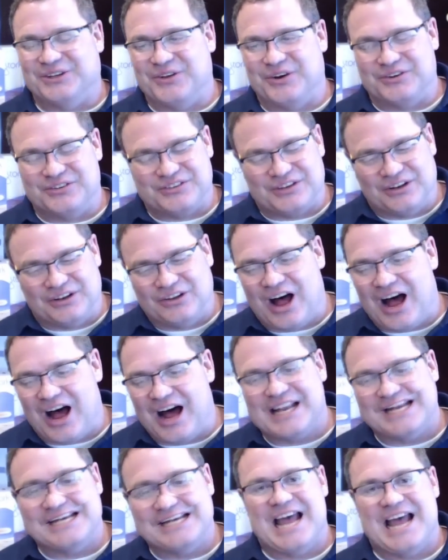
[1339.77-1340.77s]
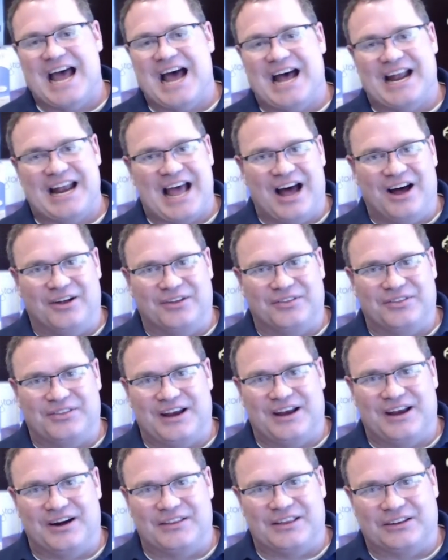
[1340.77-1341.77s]
So there's a lot of data out
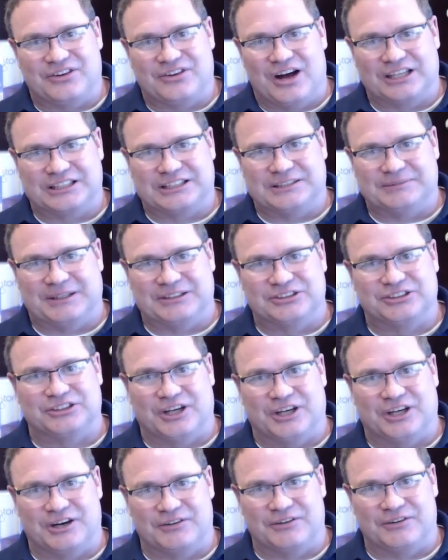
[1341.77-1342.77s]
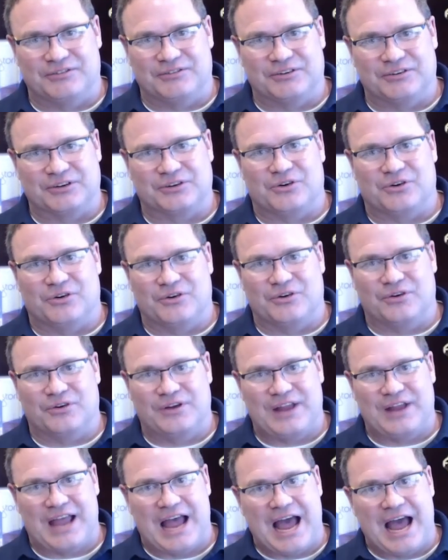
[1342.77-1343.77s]
there that talks about cervical
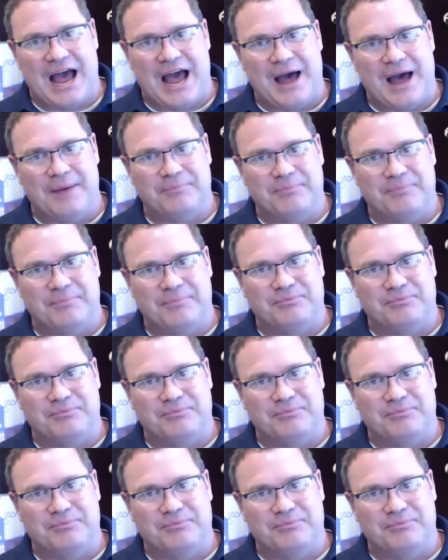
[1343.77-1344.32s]
cap